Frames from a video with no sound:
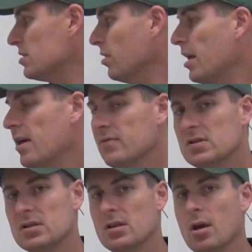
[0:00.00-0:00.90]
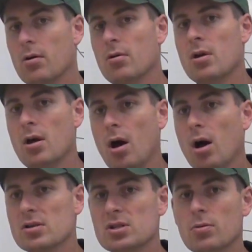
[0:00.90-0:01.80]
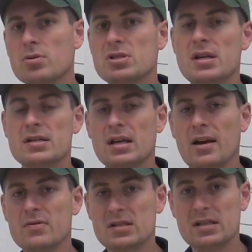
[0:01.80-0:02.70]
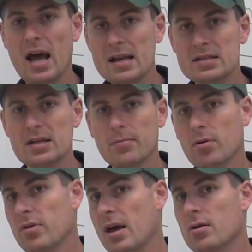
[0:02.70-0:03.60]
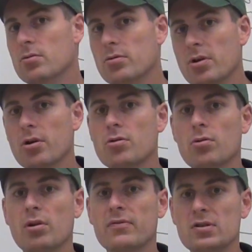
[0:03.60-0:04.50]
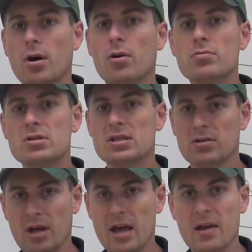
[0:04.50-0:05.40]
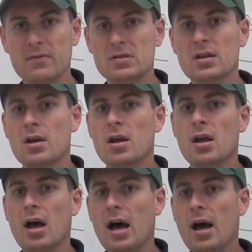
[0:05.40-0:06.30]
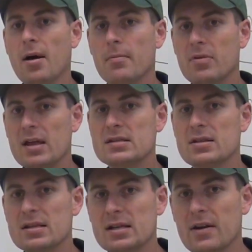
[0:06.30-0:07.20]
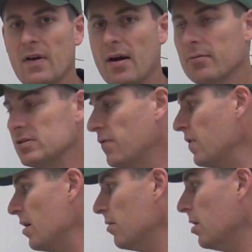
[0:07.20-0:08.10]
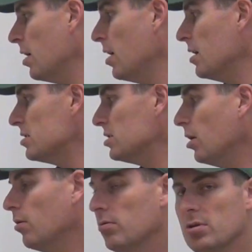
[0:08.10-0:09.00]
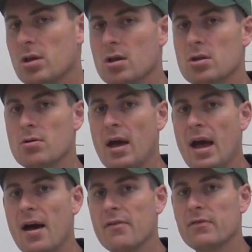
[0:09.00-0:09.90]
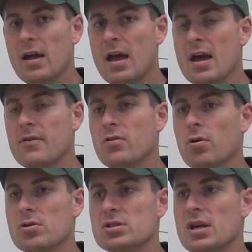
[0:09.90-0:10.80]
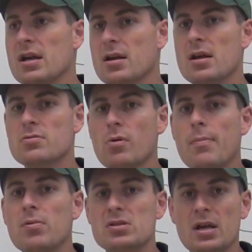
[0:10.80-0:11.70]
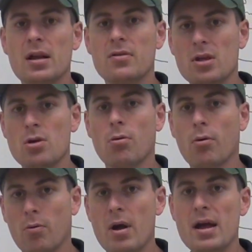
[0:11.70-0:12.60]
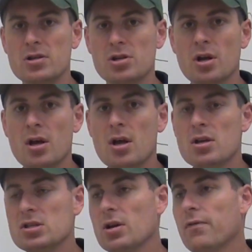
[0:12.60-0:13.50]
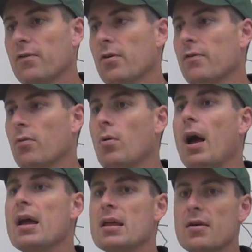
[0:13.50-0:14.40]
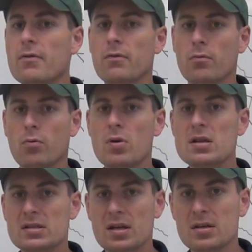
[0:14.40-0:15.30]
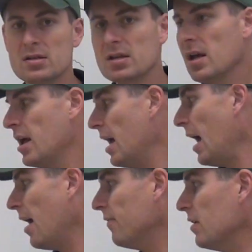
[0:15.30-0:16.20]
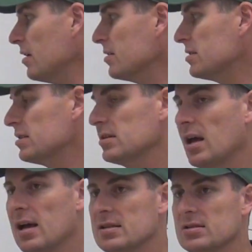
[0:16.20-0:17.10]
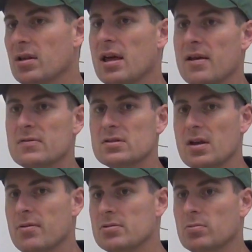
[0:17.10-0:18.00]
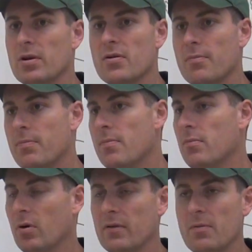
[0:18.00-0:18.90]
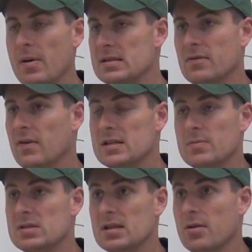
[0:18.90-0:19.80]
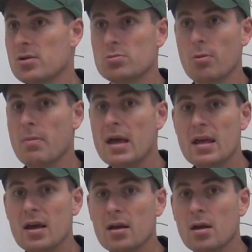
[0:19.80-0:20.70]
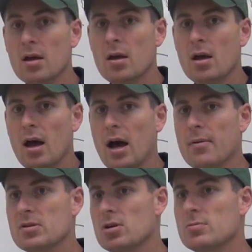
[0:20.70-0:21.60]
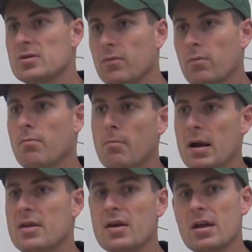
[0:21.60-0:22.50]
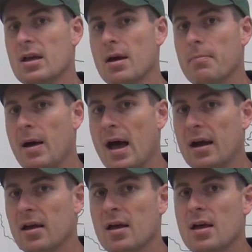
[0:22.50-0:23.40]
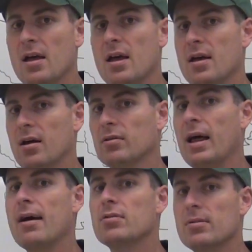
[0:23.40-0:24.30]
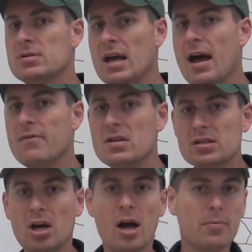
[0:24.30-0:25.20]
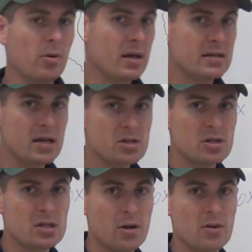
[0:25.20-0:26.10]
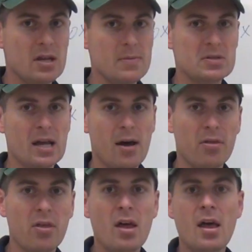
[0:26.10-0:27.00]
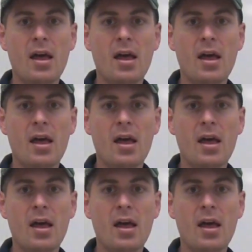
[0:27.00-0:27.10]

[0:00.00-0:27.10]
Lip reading: slaves, also were seen as kind of a status symbol that, ooh, you're cool enough to own slaves. That's kind of how it was viewed. So you have, and of course, it represented that you were rich. So for a variety of reasons, having slaves, it was one of the best investments Southerners were making in terms of money they could get back. It allowed them to have these cotton plantations here in the Deep South,